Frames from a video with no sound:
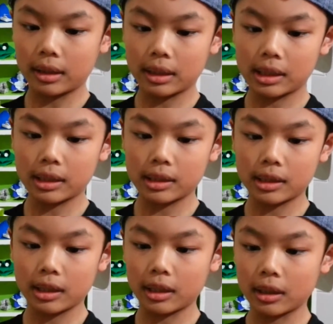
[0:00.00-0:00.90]
as you can
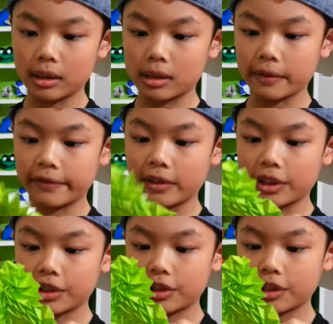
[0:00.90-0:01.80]
see, it's the
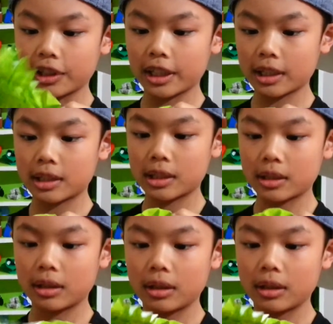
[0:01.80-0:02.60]
Flasher Deluxe,